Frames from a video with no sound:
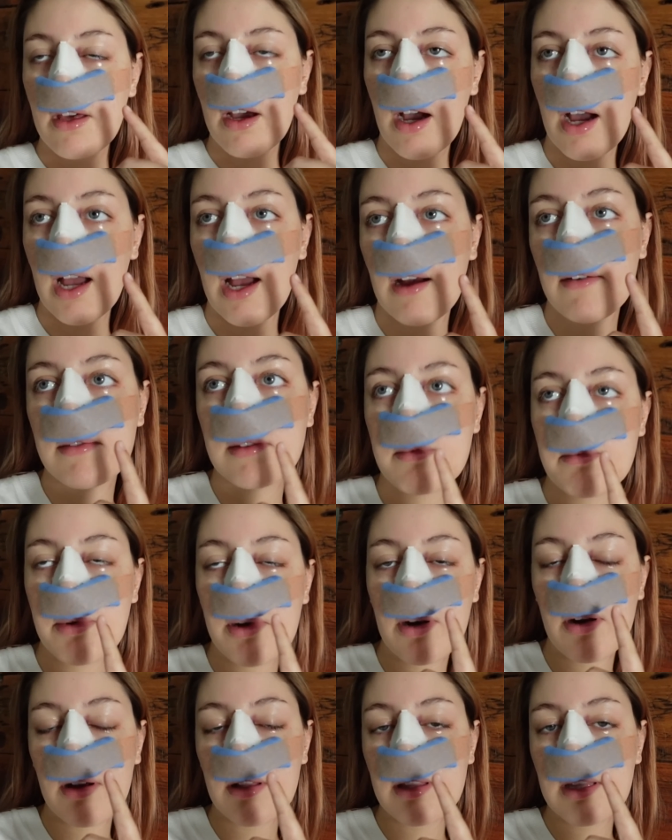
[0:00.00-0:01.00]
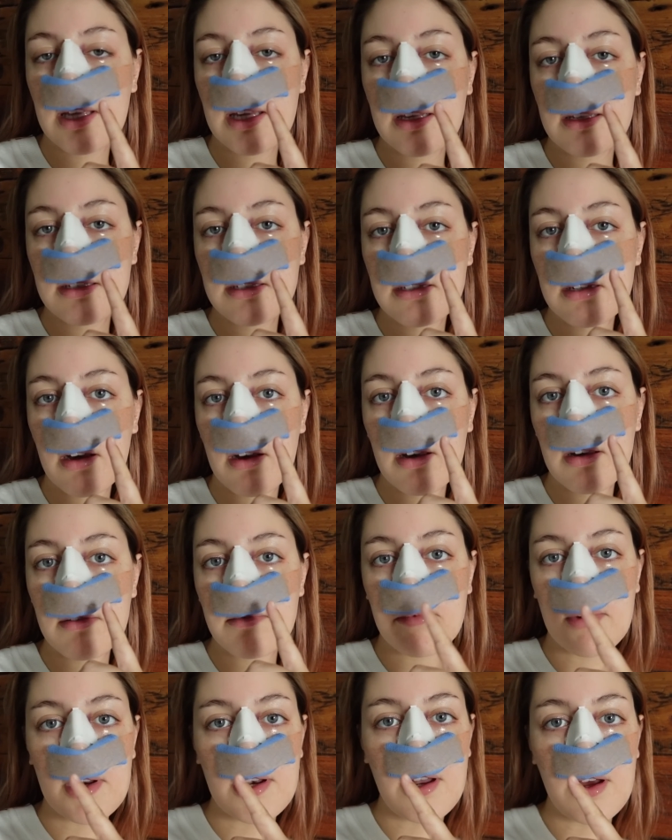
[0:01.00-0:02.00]
that I have to put on the inside of
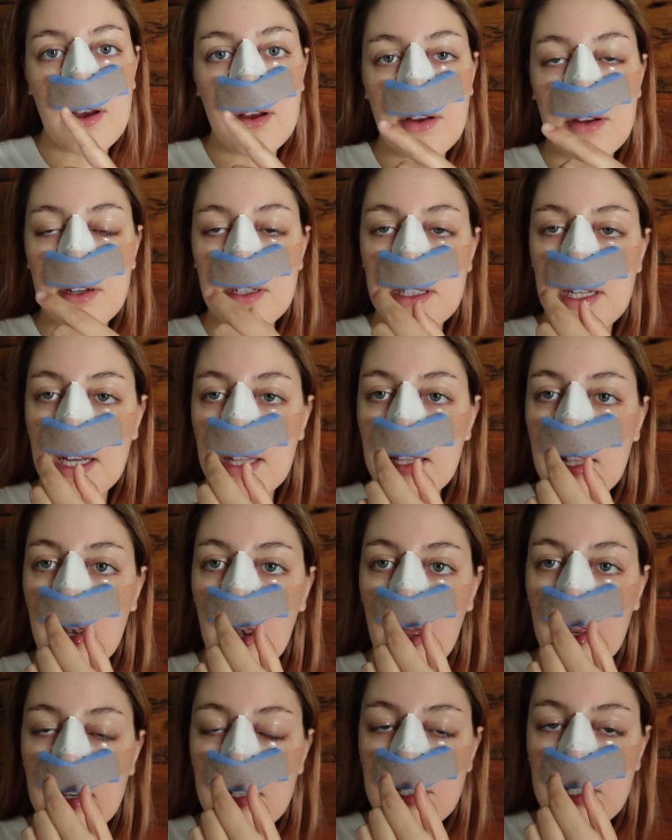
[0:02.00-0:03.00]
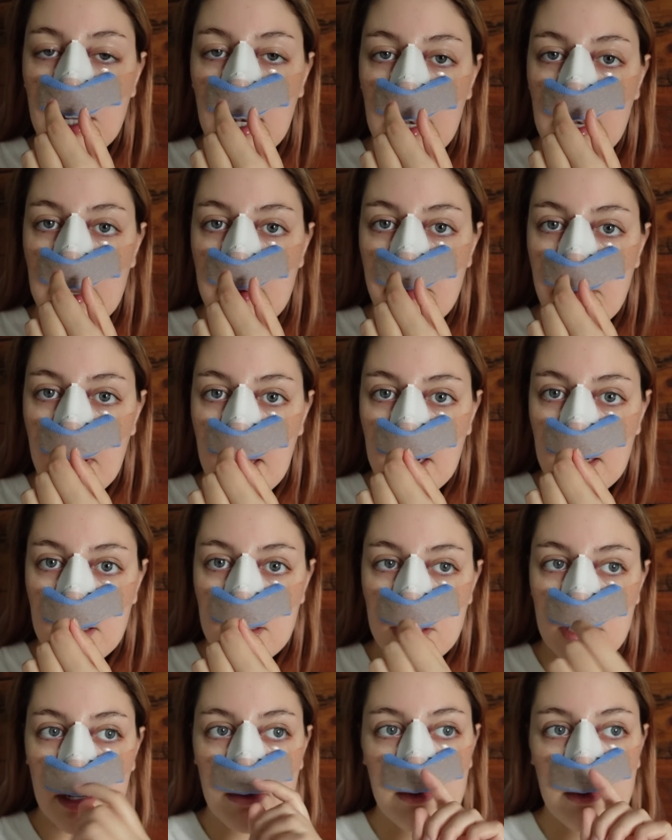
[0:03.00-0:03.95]
my nose and then like gently pinch.